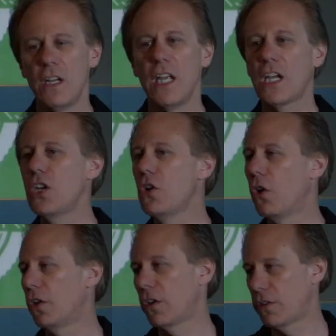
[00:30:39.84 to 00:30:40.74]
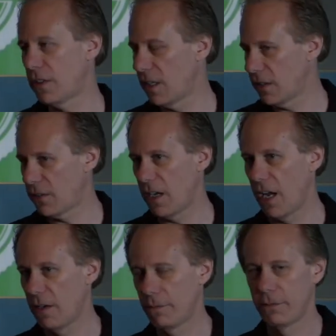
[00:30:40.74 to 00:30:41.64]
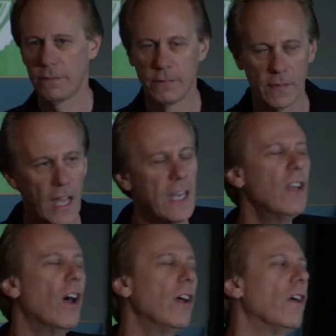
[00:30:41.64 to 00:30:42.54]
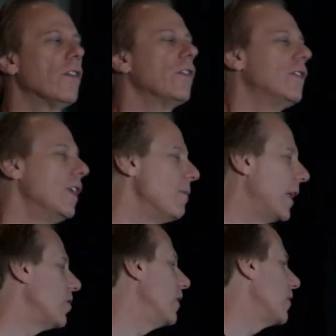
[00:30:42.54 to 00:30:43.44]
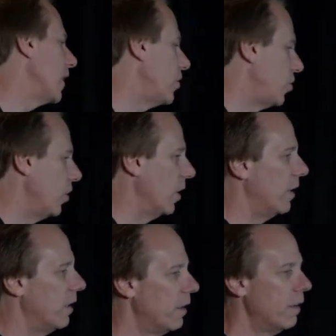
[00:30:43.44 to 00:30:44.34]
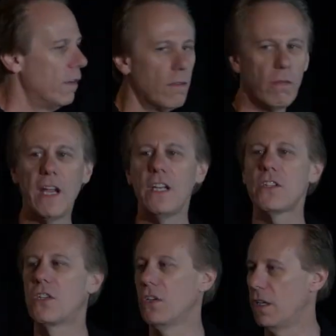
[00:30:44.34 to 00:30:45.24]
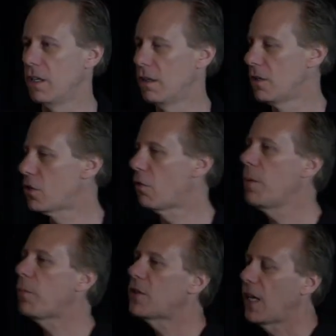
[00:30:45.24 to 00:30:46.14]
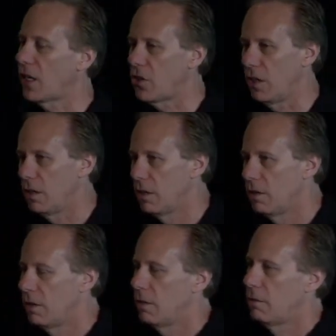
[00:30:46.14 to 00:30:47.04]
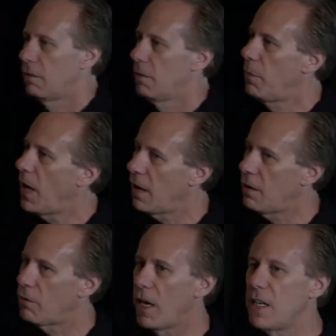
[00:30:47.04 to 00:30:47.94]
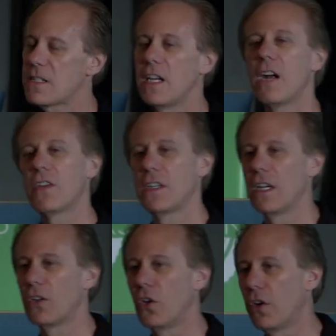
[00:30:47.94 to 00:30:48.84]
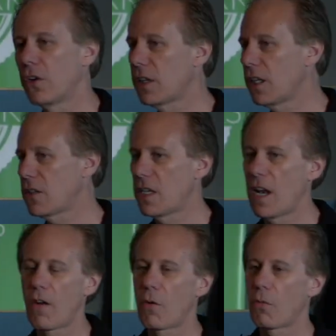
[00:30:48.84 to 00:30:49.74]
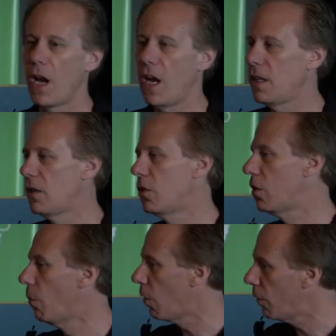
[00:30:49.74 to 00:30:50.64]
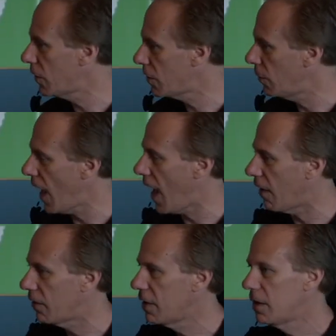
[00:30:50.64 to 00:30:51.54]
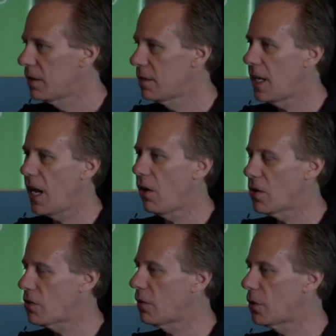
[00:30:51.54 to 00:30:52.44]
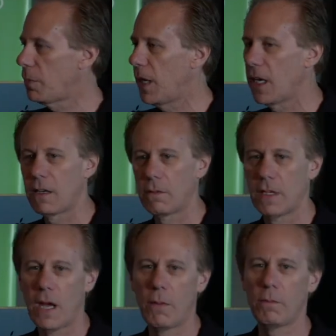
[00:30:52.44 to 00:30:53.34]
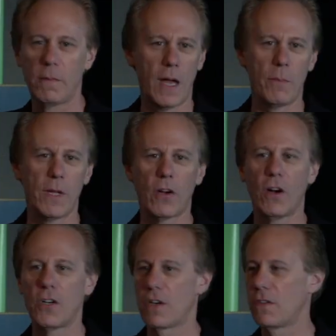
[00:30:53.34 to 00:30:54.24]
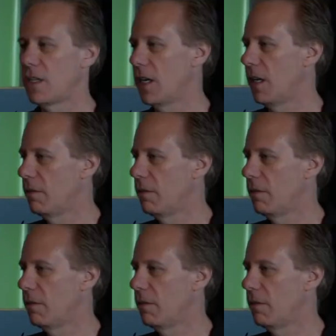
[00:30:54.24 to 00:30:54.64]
It can no longer sit in the sand. I also didn't mention this, and I should. RAID is good. It's great protection. But RAID isn't everything. The longer things sit out on RAID, the more risk you have. Today, hard drives are big. How big are hard drives today?